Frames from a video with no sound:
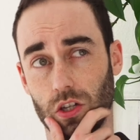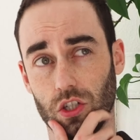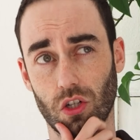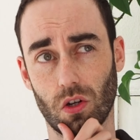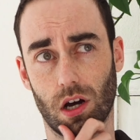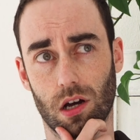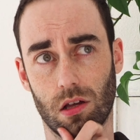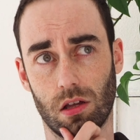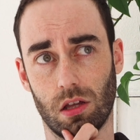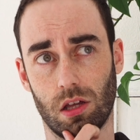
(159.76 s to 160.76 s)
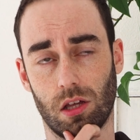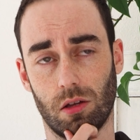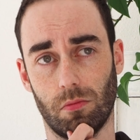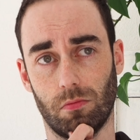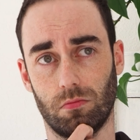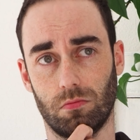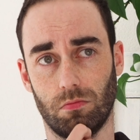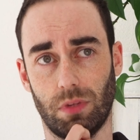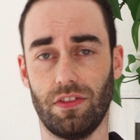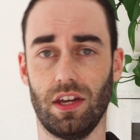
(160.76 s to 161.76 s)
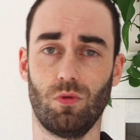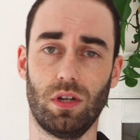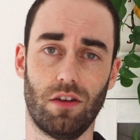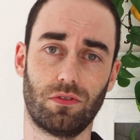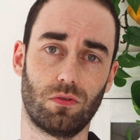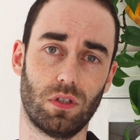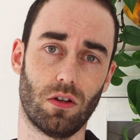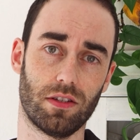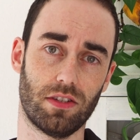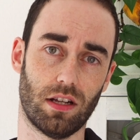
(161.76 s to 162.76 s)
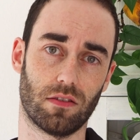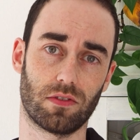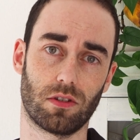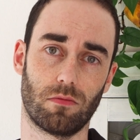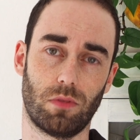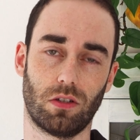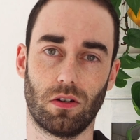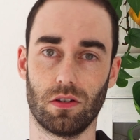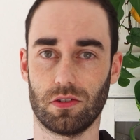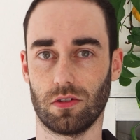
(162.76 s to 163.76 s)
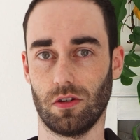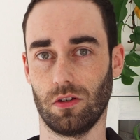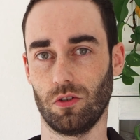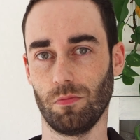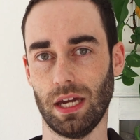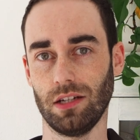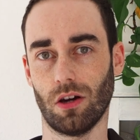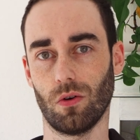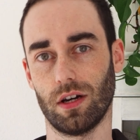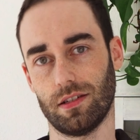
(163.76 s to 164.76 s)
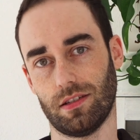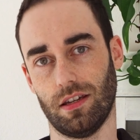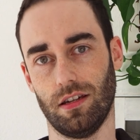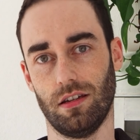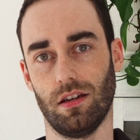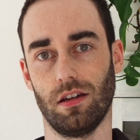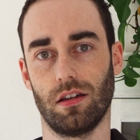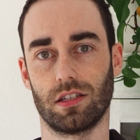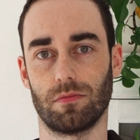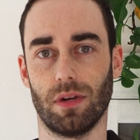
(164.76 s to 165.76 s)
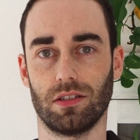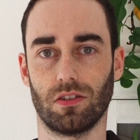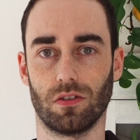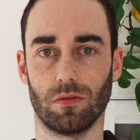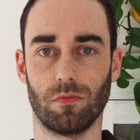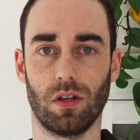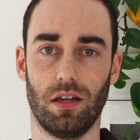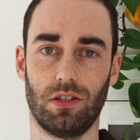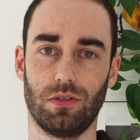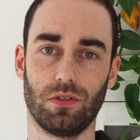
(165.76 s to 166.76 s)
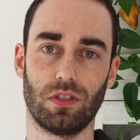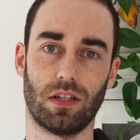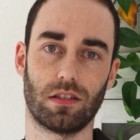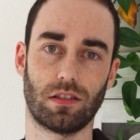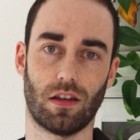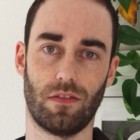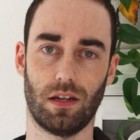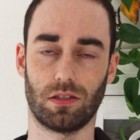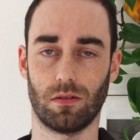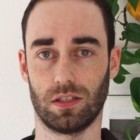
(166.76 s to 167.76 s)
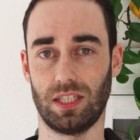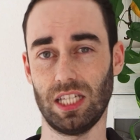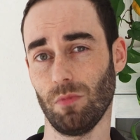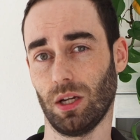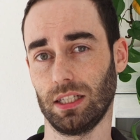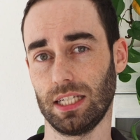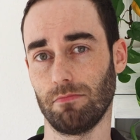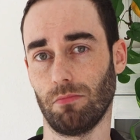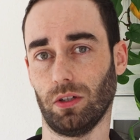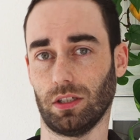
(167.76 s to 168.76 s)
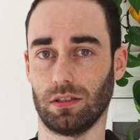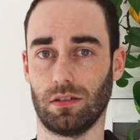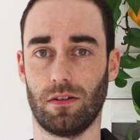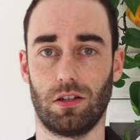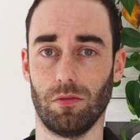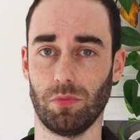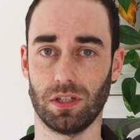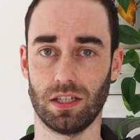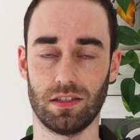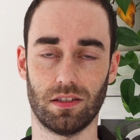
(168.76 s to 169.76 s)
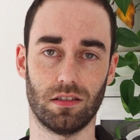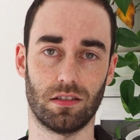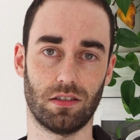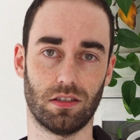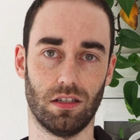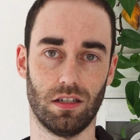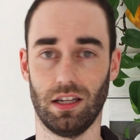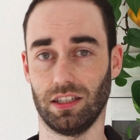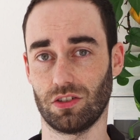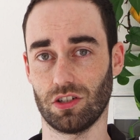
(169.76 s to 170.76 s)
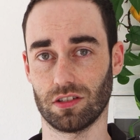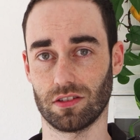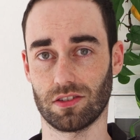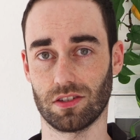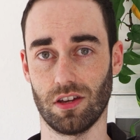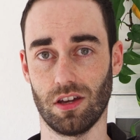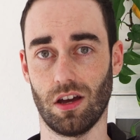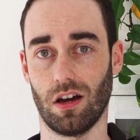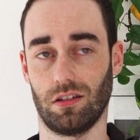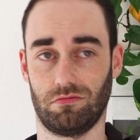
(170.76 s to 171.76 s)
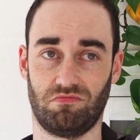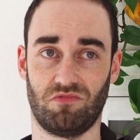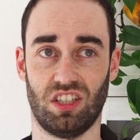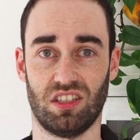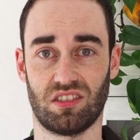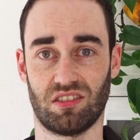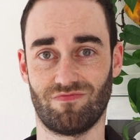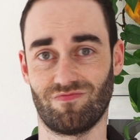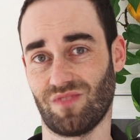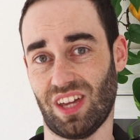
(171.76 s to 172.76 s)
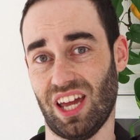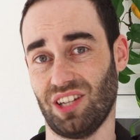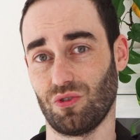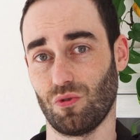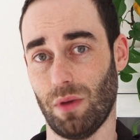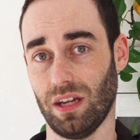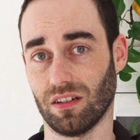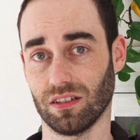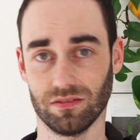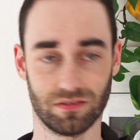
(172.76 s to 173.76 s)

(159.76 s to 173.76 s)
Sure, but then we have to do it ourselves, because you may know as a smart home enthusiast that seemingly modern companies and uh, electricians just can't do better.